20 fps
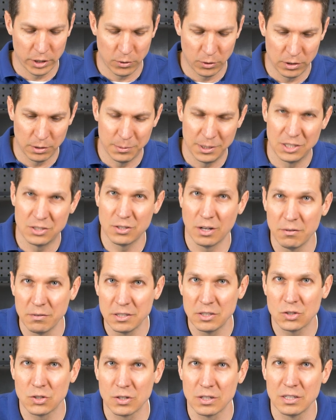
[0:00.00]
we're going to be
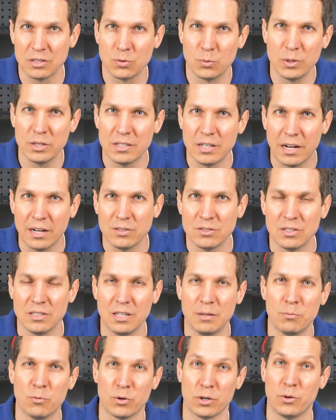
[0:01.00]
solving circuits with diodes in them.